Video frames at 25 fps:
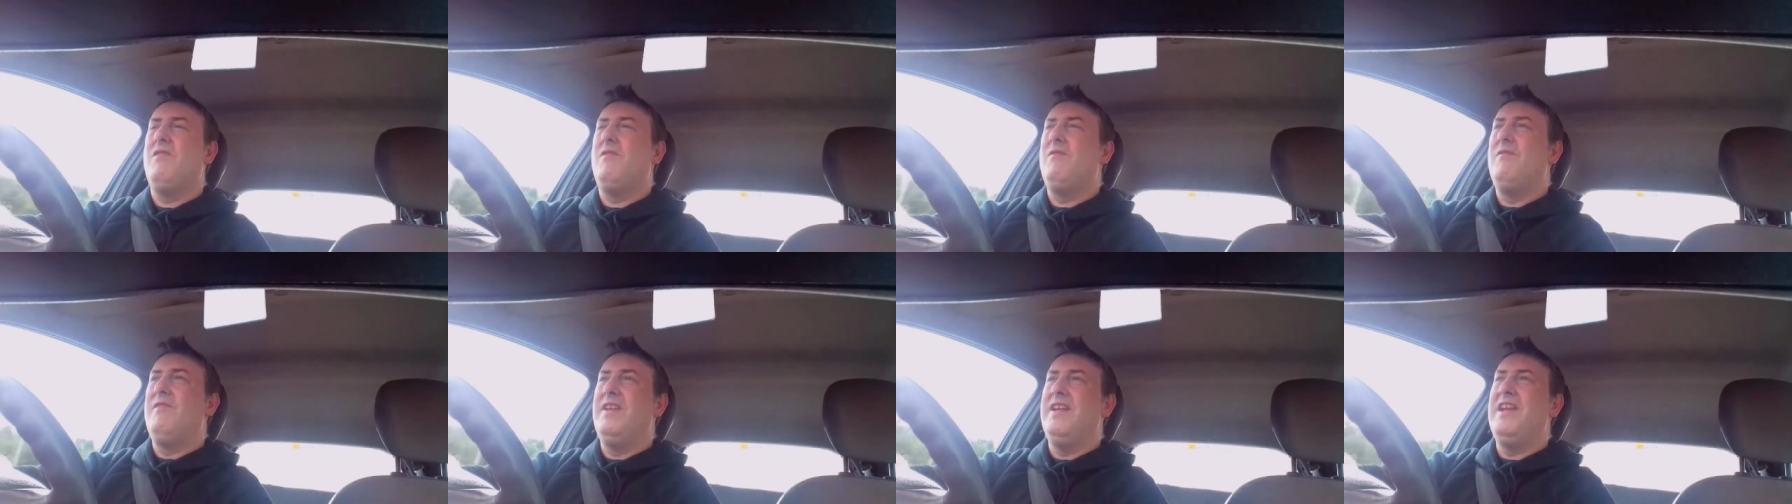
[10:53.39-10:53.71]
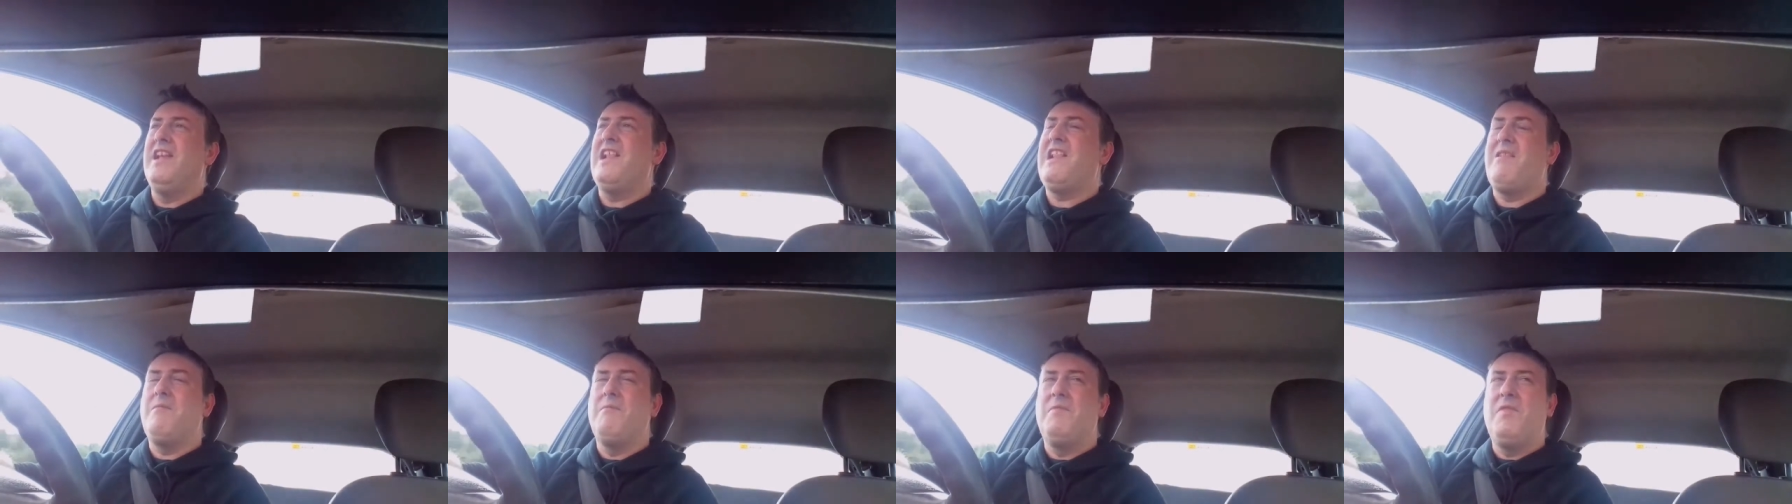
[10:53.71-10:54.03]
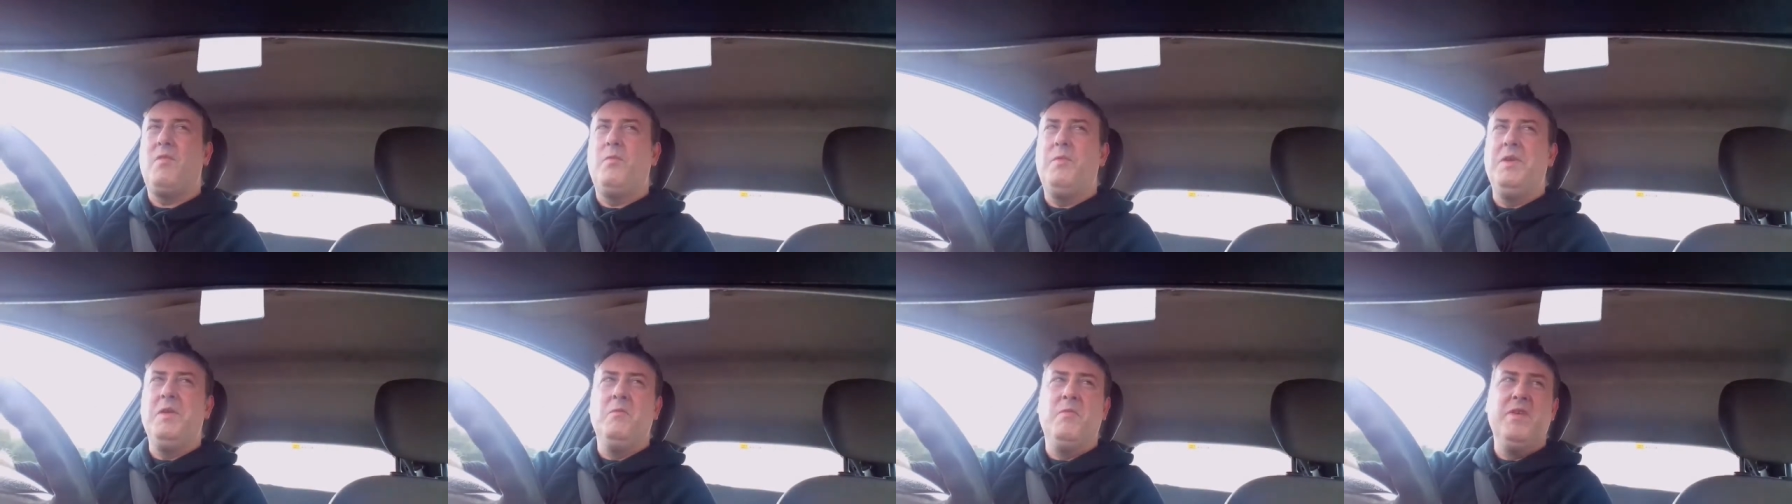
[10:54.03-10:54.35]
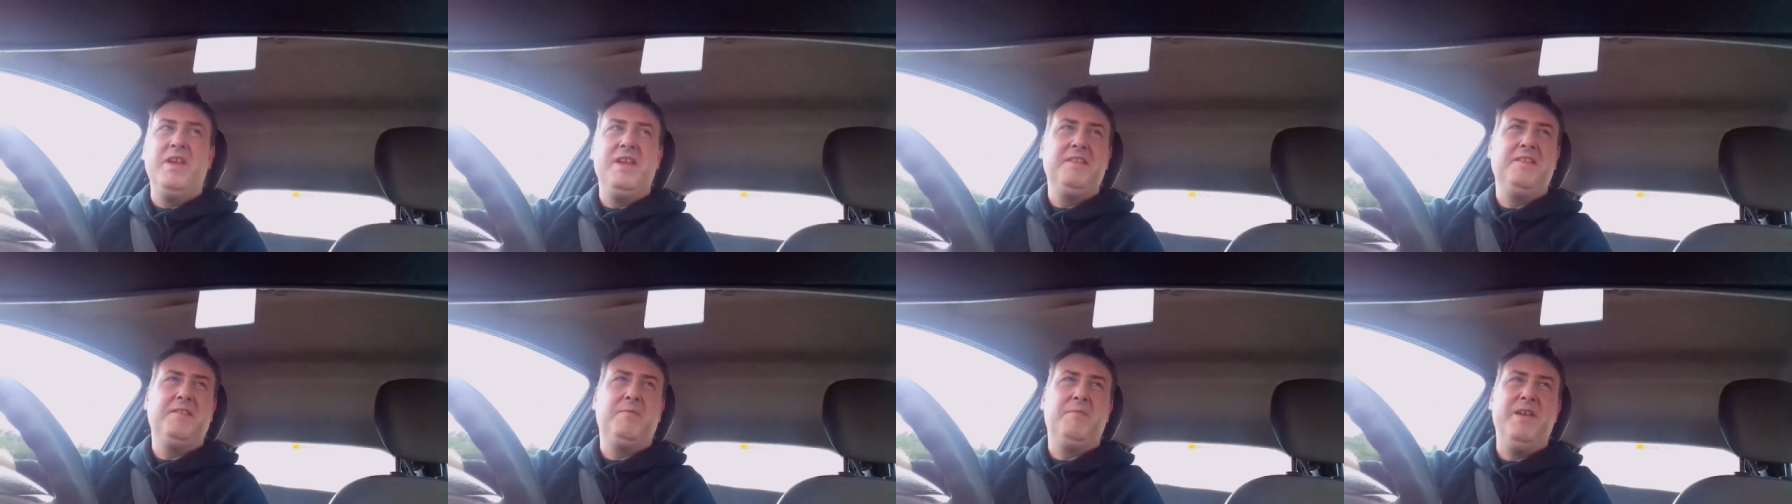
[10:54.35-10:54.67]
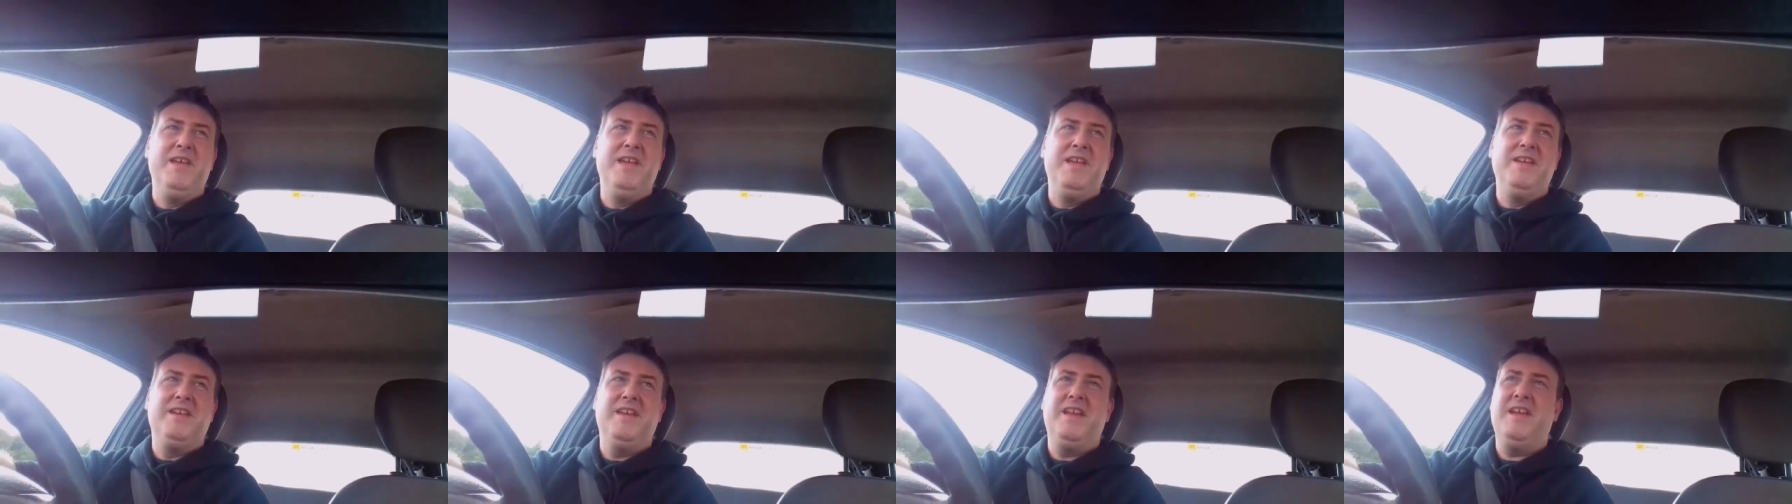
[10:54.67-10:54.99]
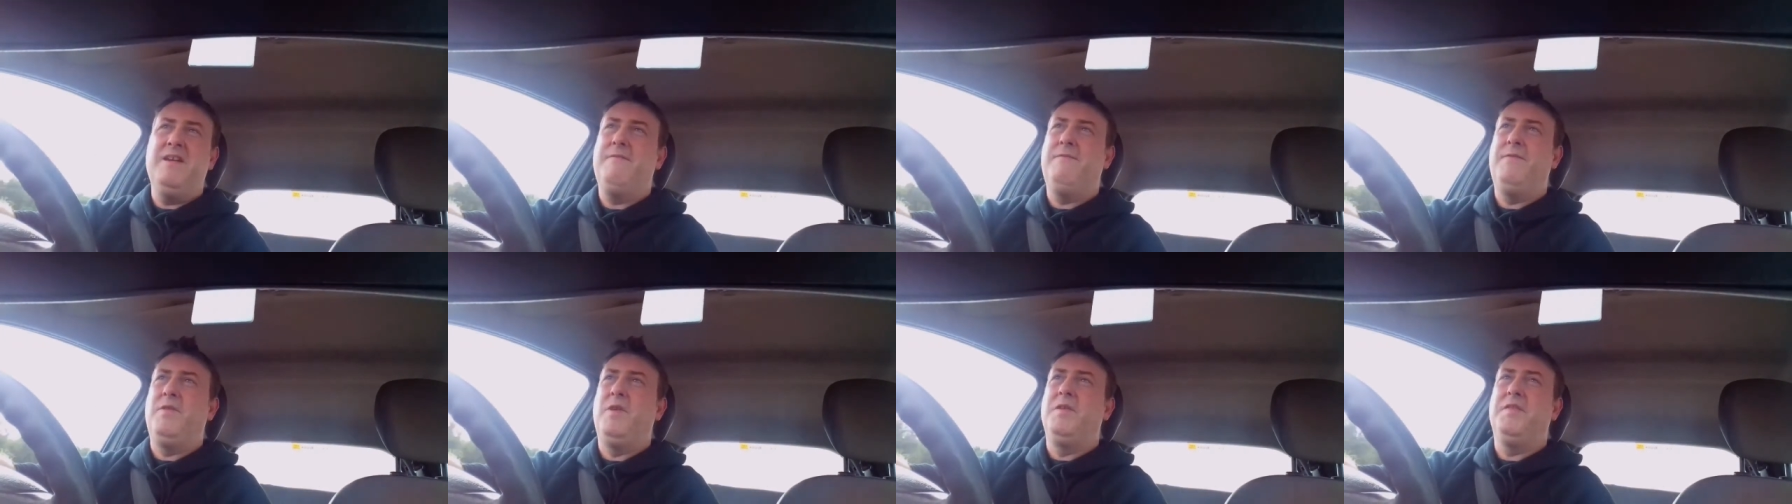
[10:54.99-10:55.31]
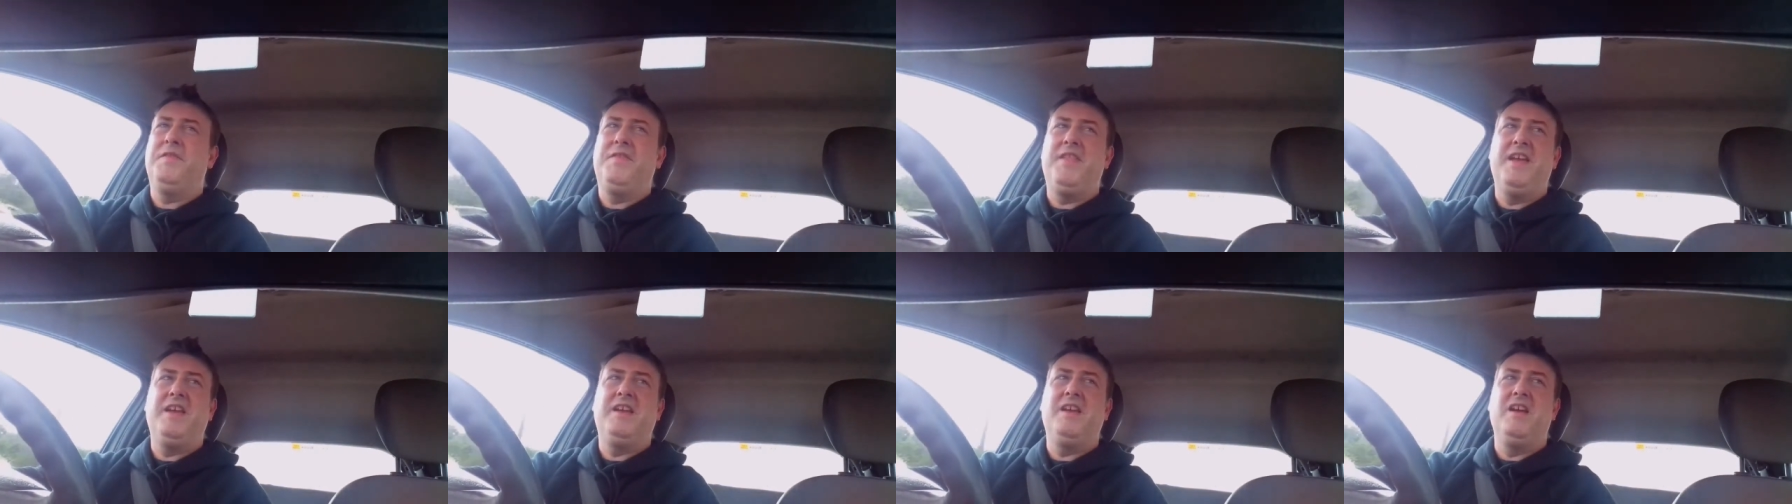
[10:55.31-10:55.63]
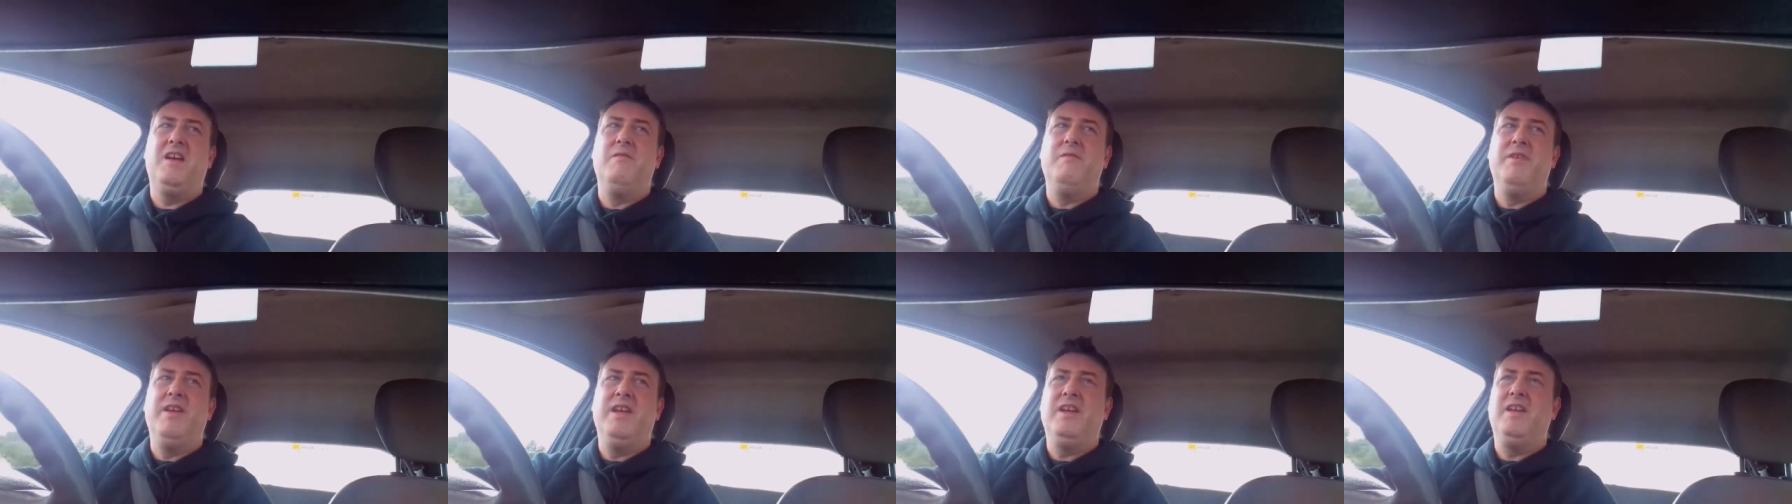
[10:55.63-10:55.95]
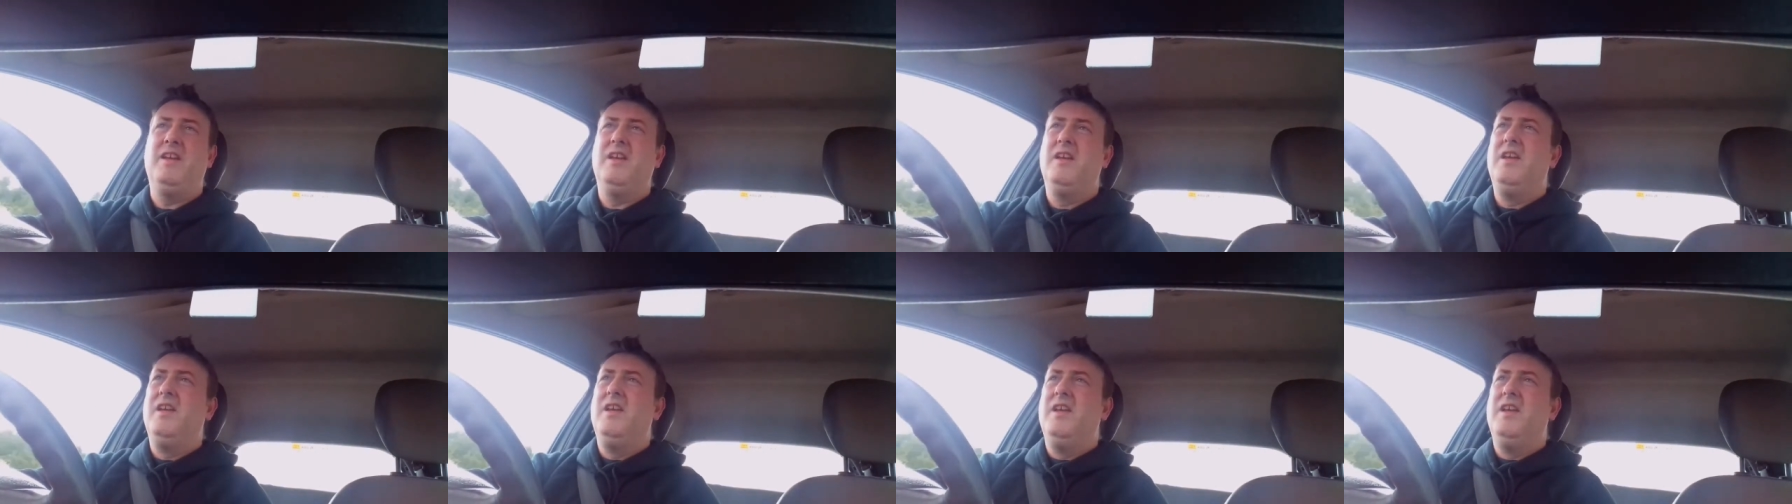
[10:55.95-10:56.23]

correlation between wind speed and how fast they're going.